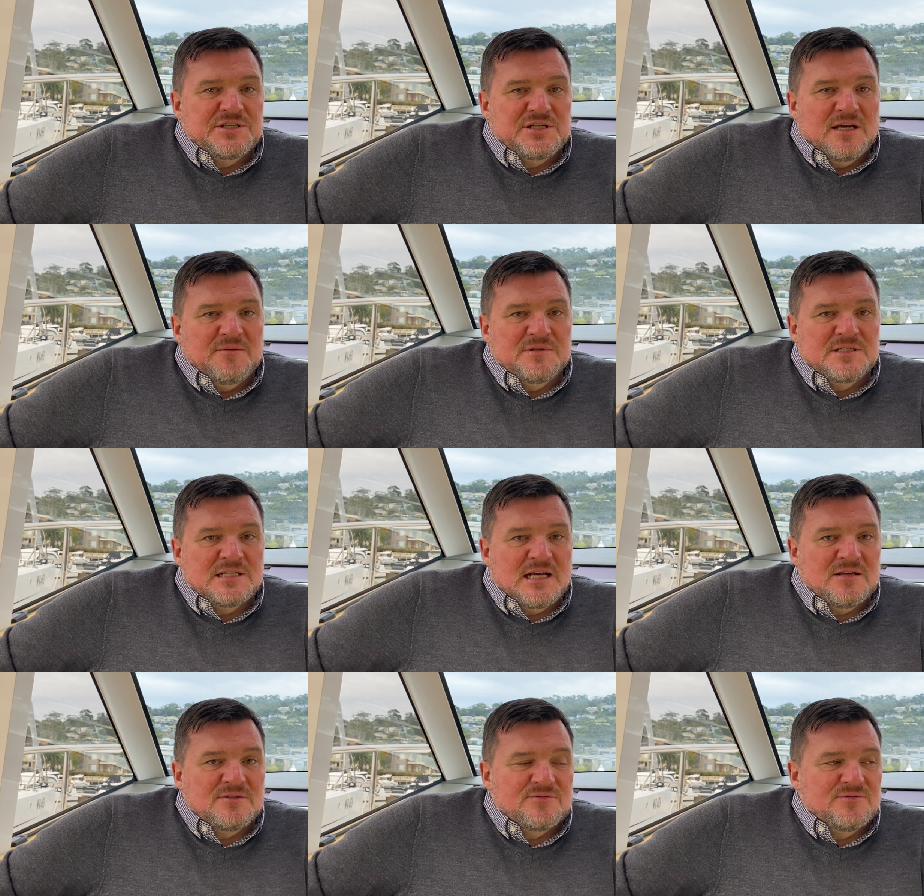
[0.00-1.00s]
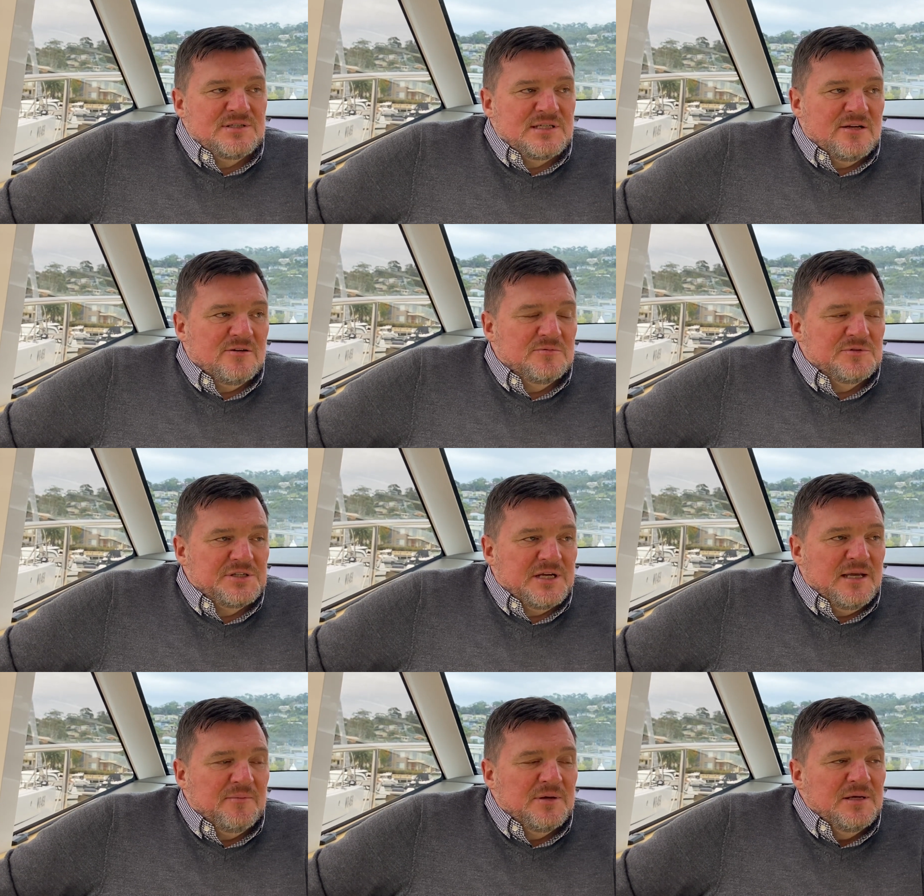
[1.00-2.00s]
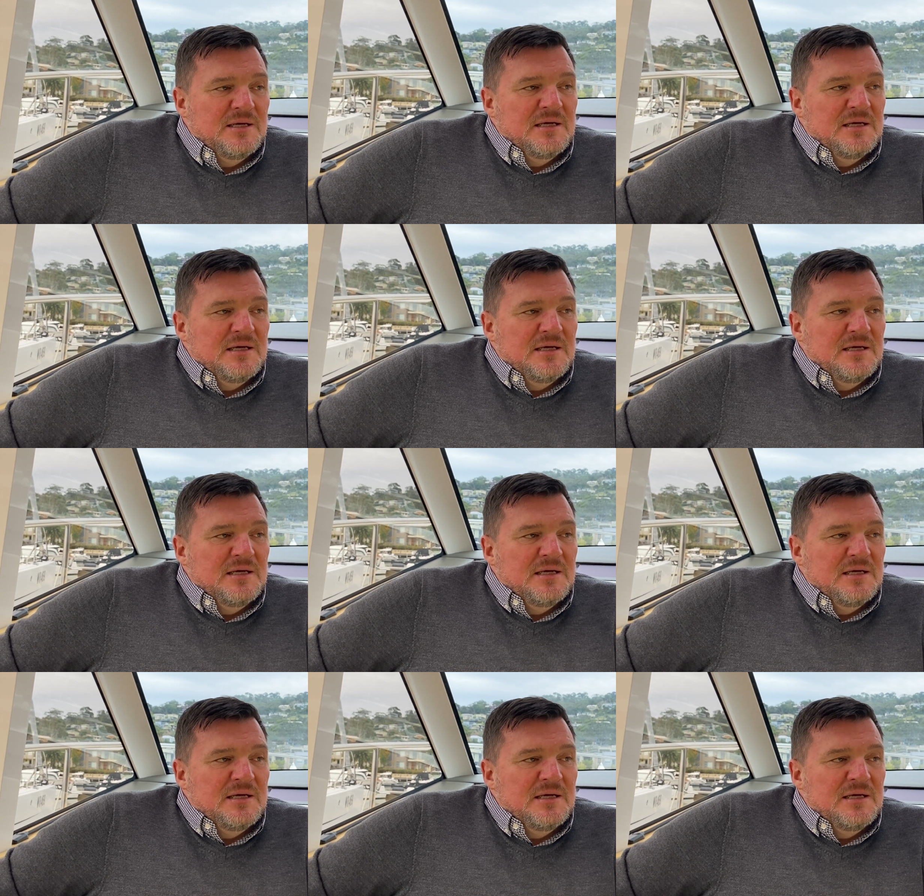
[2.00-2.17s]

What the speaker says: shape. The sails were in terrible shape.